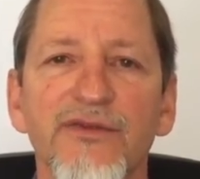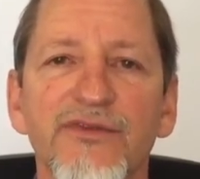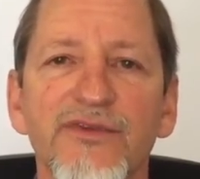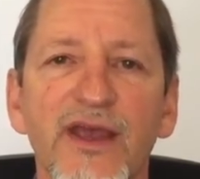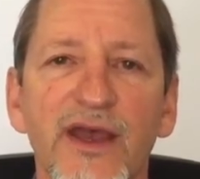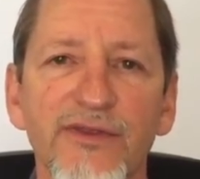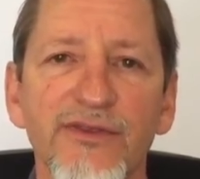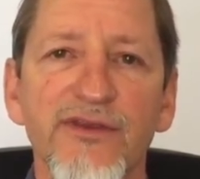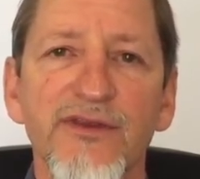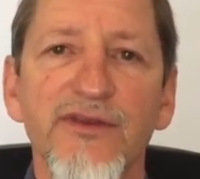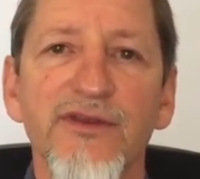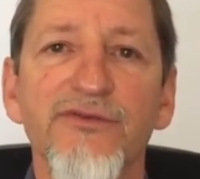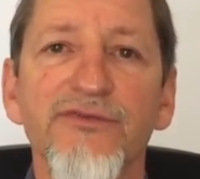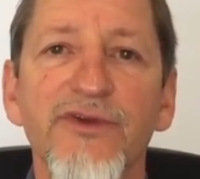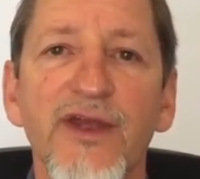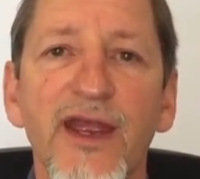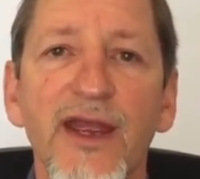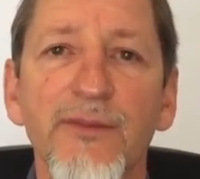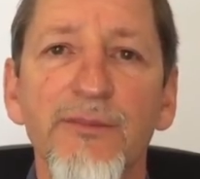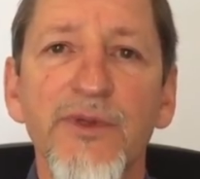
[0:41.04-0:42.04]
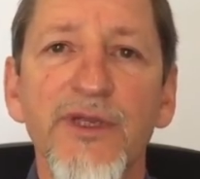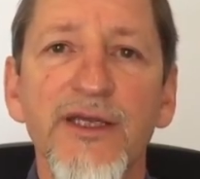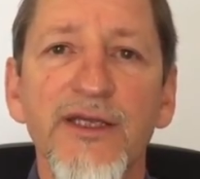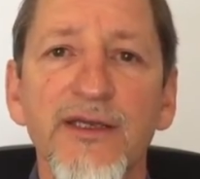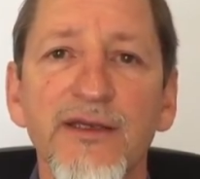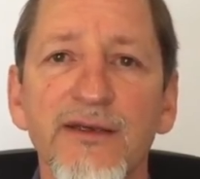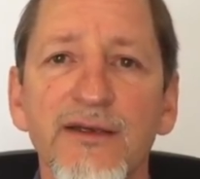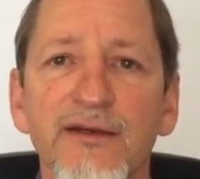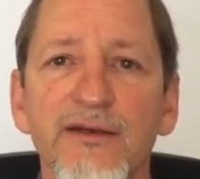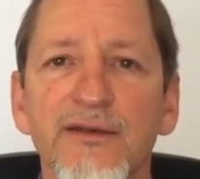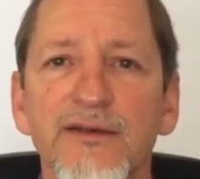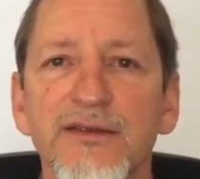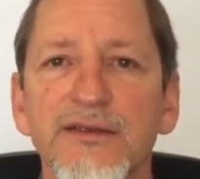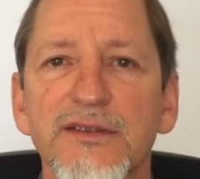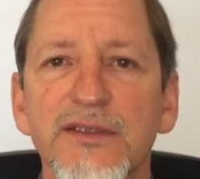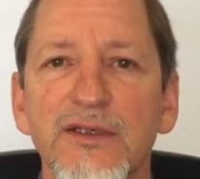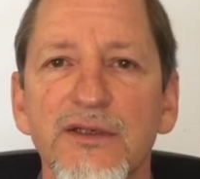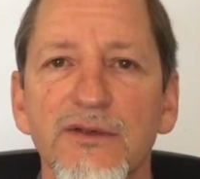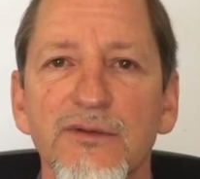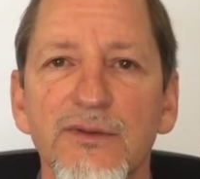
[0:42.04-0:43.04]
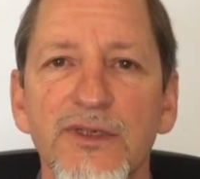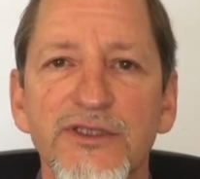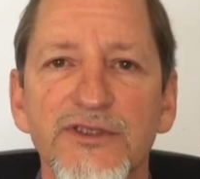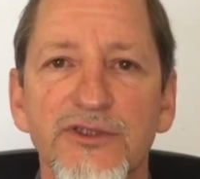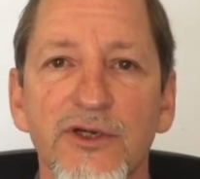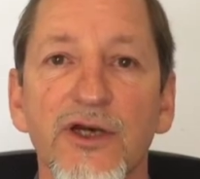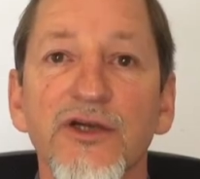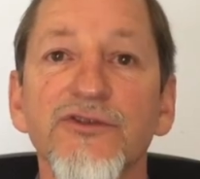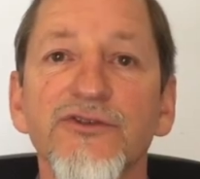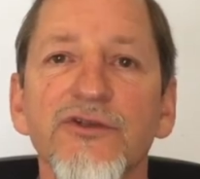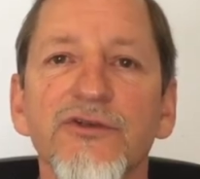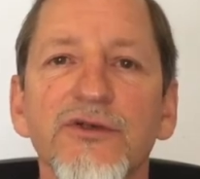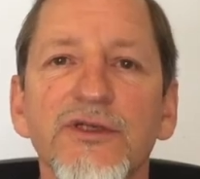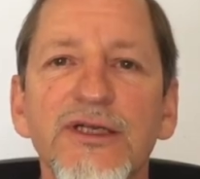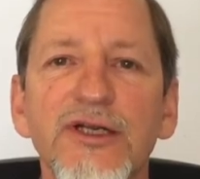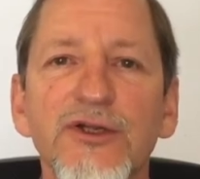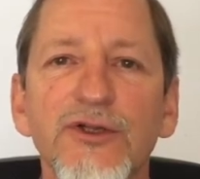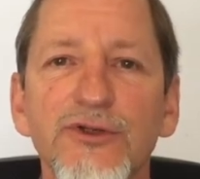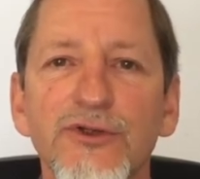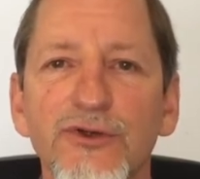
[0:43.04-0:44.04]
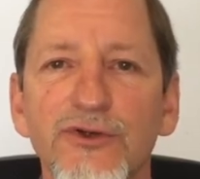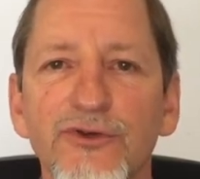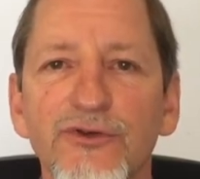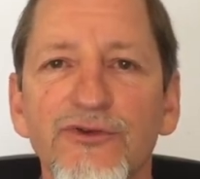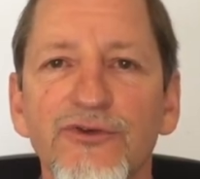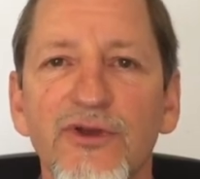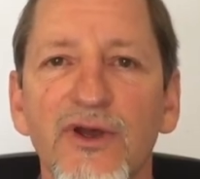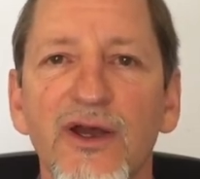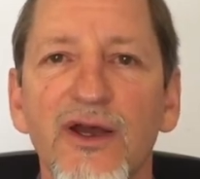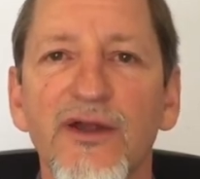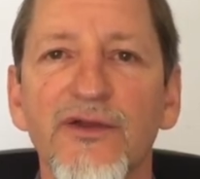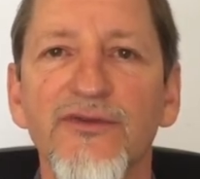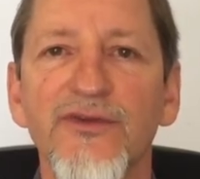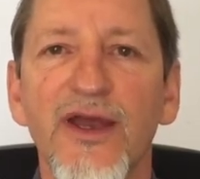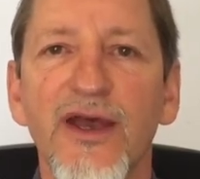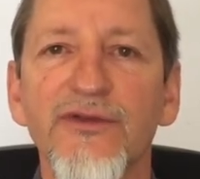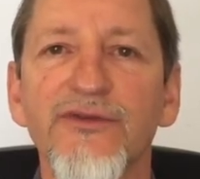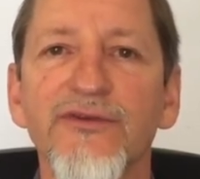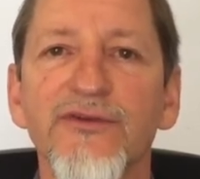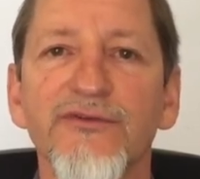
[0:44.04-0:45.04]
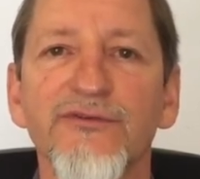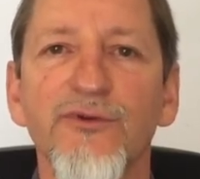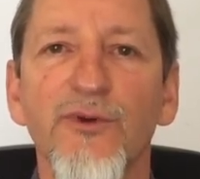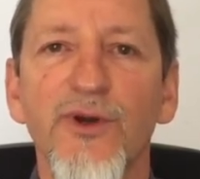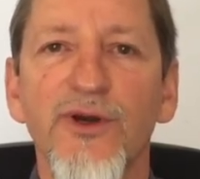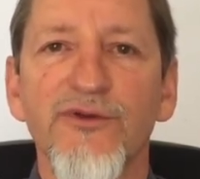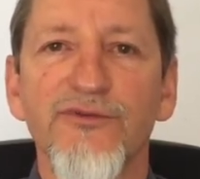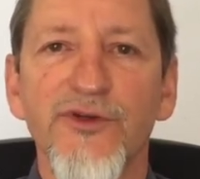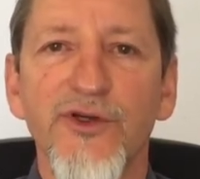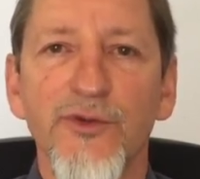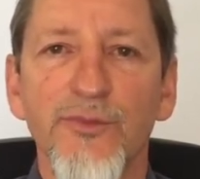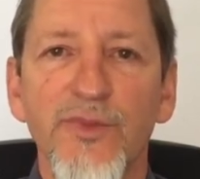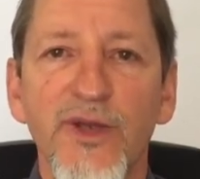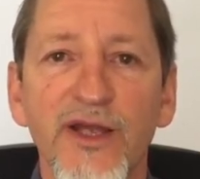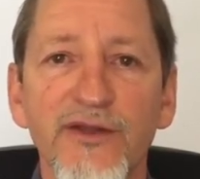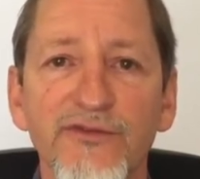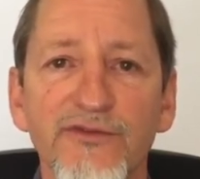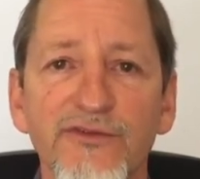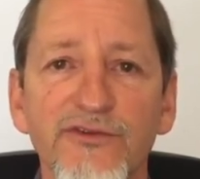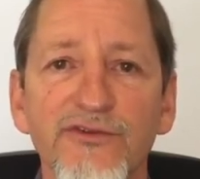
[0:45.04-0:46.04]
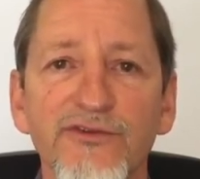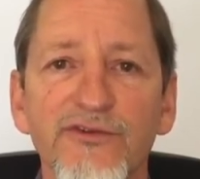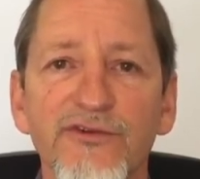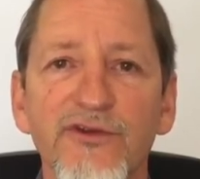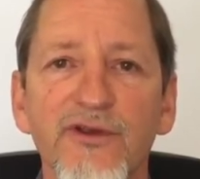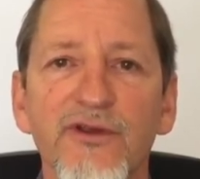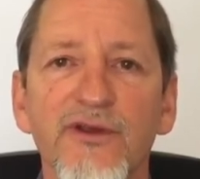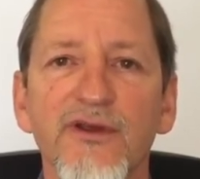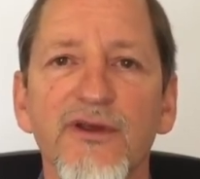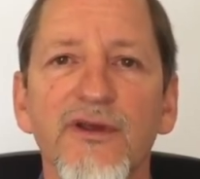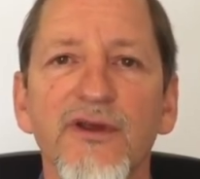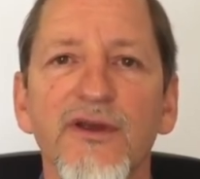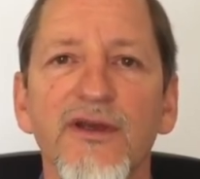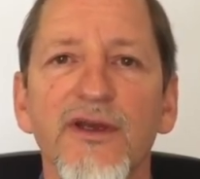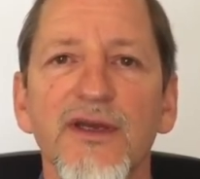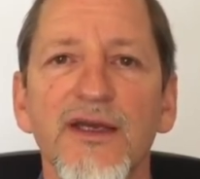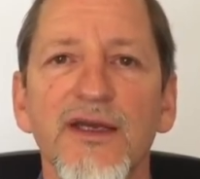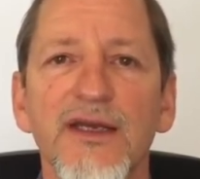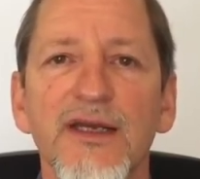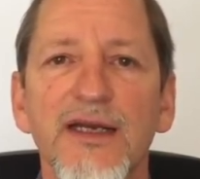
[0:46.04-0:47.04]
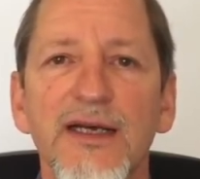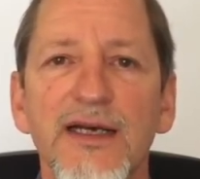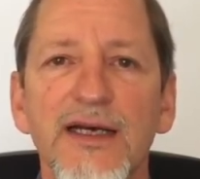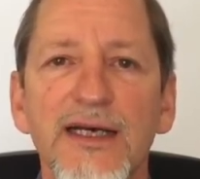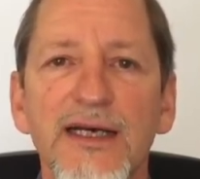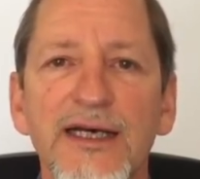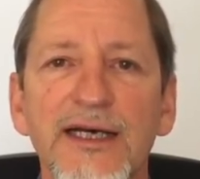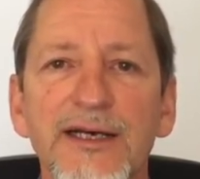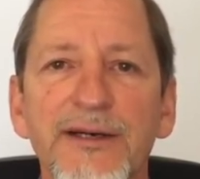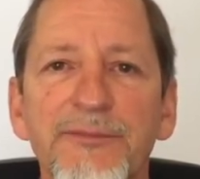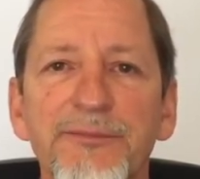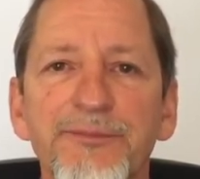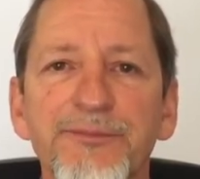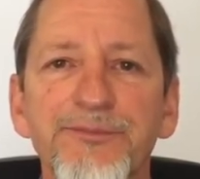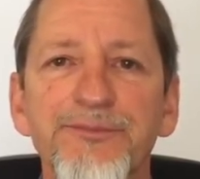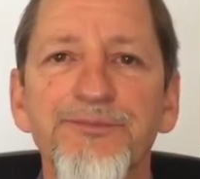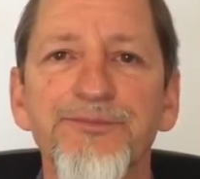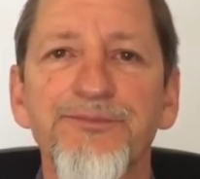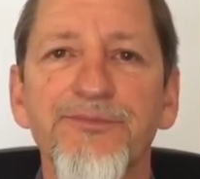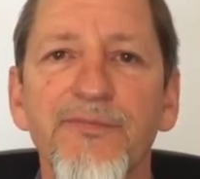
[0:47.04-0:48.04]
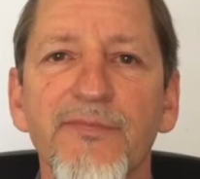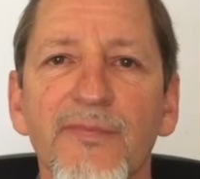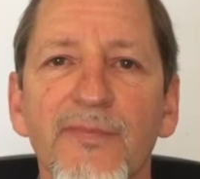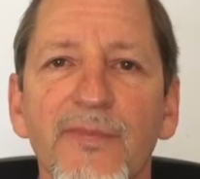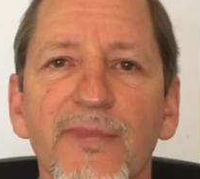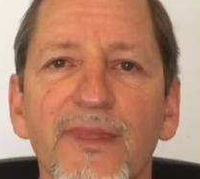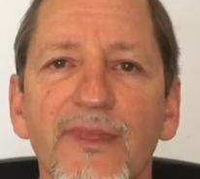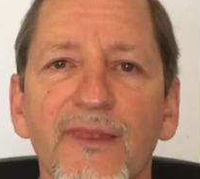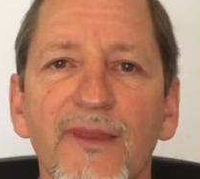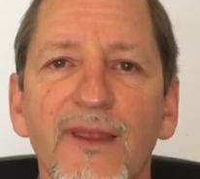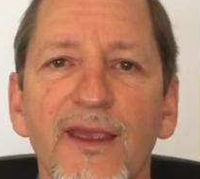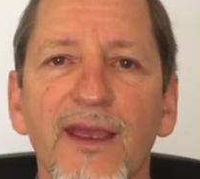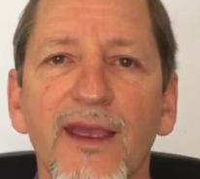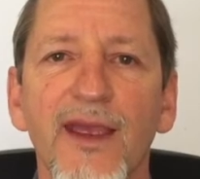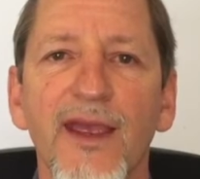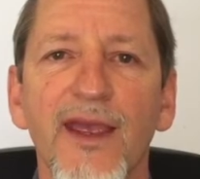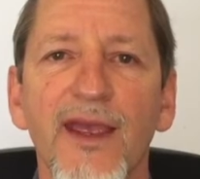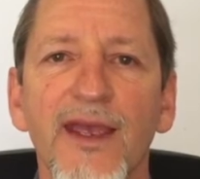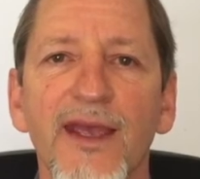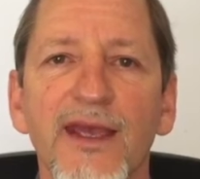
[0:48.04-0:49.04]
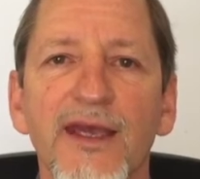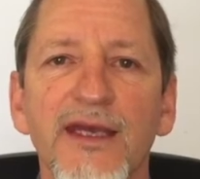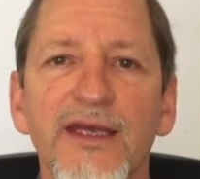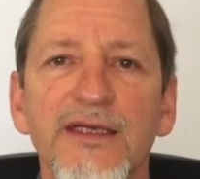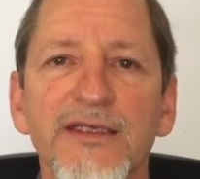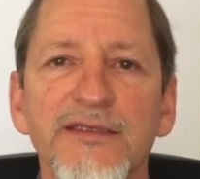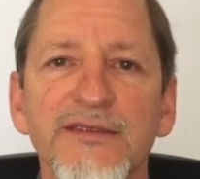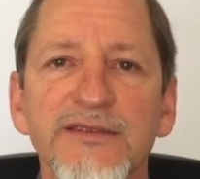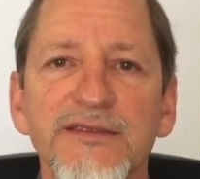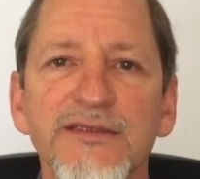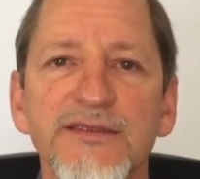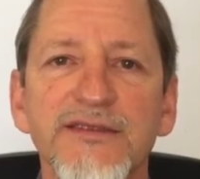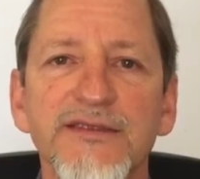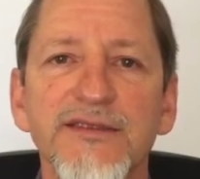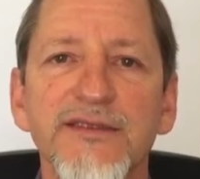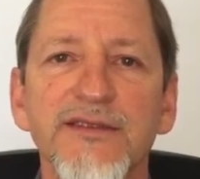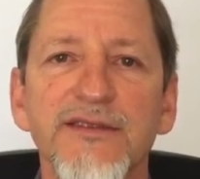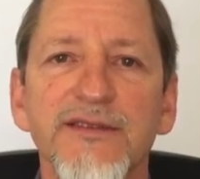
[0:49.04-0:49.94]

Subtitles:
death in the family, which also includes death of one of your pets, um, and